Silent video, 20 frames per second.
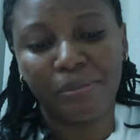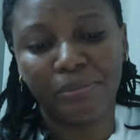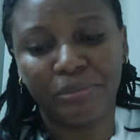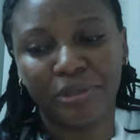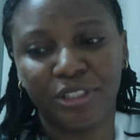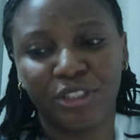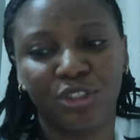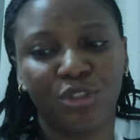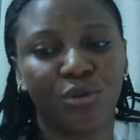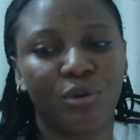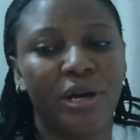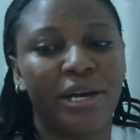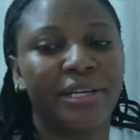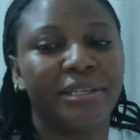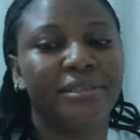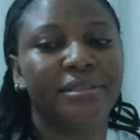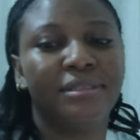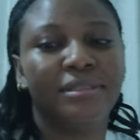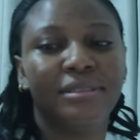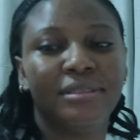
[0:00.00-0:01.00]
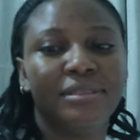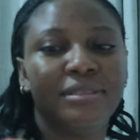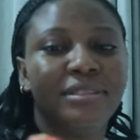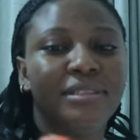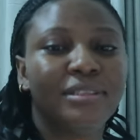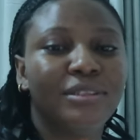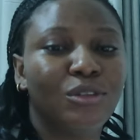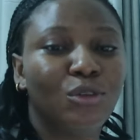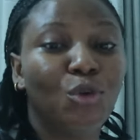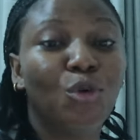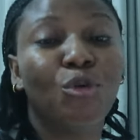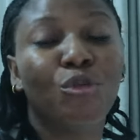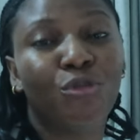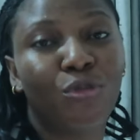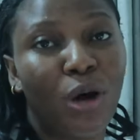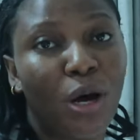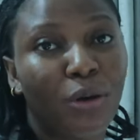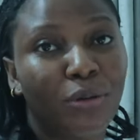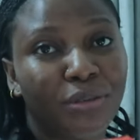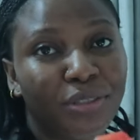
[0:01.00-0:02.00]
make sure I go
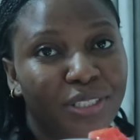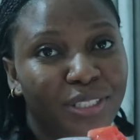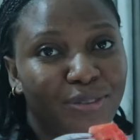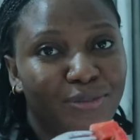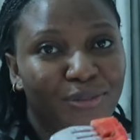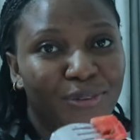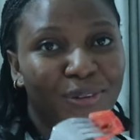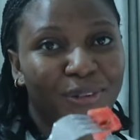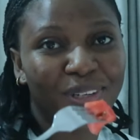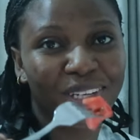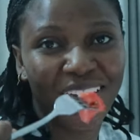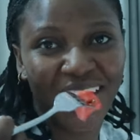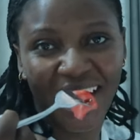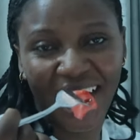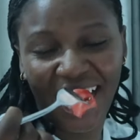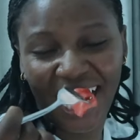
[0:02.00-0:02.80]
far on this vlog.